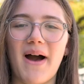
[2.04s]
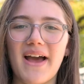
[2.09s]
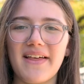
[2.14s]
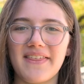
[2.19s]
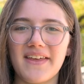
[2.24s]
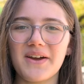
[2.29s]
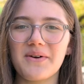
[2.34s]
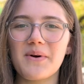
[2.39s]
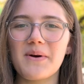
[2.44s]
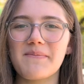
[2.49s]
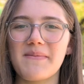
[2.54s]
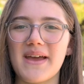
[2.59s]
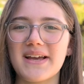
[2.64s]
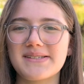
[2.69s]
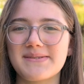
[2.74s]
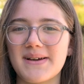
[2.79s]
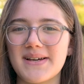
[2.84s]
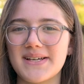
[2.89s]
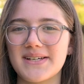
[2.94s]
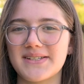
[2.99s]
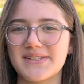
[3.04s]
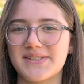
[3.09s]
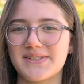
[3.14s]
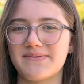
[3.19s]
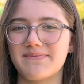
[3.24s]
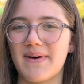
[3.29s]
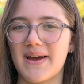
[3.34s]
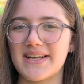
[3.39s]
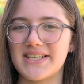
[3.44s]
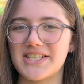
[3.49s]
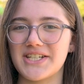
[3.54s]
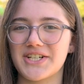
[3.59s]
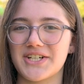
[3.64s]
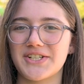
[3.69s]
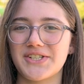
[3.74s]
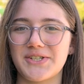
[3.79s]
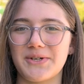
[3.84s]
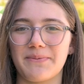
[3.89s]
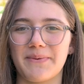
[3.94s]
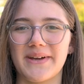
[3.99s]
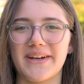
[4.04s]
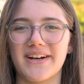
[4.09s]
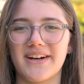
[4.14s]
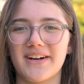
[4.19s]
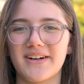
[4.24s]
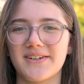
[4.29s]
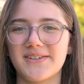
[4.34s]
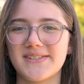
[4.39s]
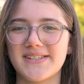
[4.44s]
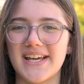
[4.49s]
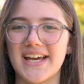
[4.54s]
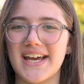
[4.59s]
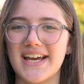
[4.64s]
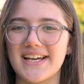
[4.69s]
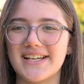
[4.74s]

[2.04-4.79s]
I think what makes my teachers superheroes